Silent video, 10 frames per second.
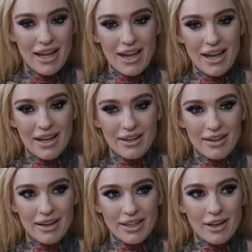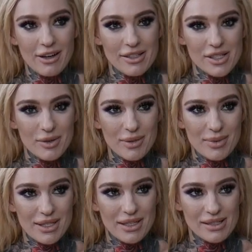And I got into it
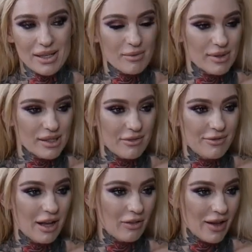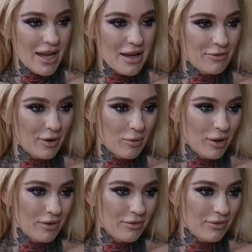because I was a valet for
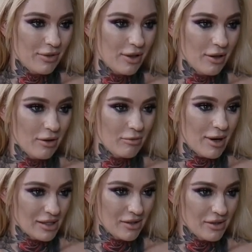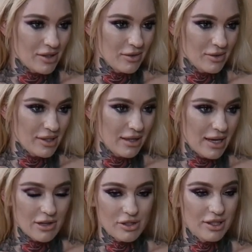one of the wrestlers who's
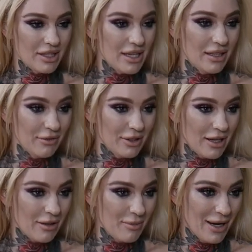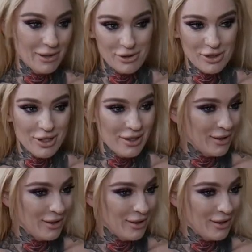actually the king of the death match.